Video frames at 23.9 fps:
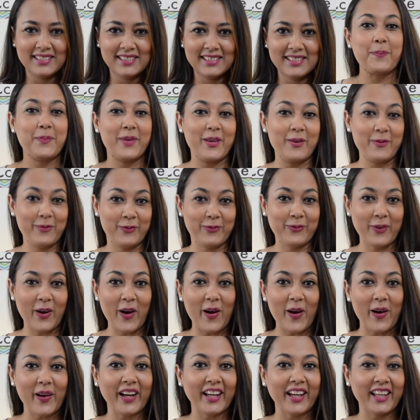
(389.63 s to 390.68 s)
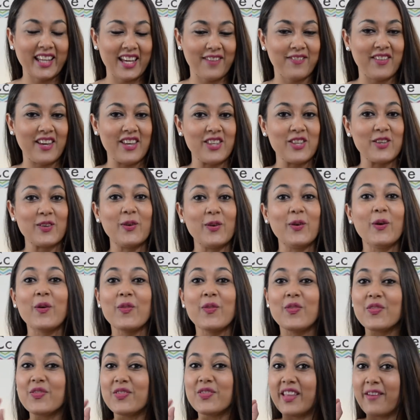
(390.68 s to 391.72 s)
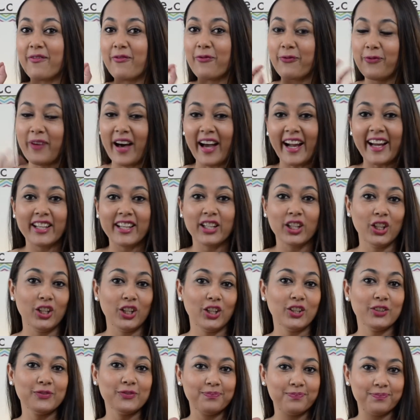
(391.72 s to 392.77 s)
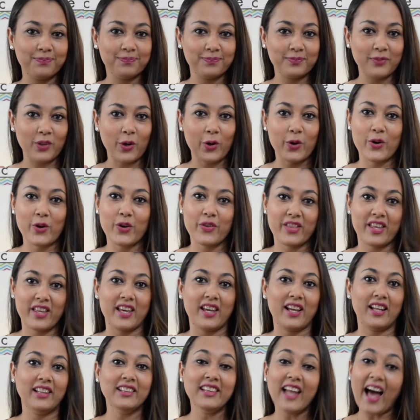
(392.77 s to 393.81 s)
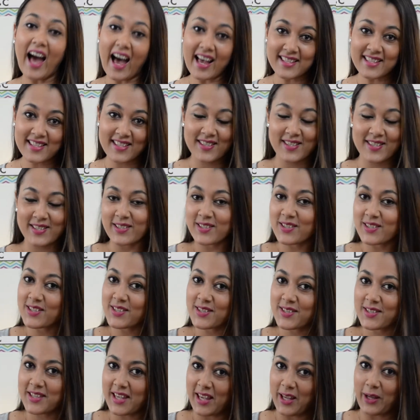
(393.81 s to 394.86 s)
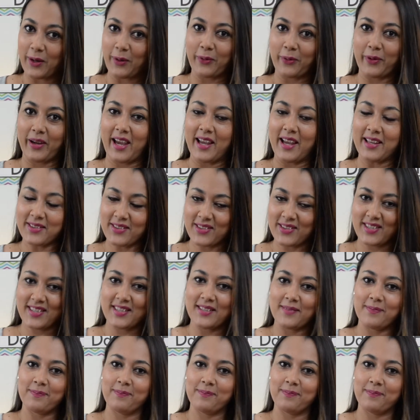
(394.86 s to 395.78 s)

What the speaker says: Before giving you the final or the last secrets,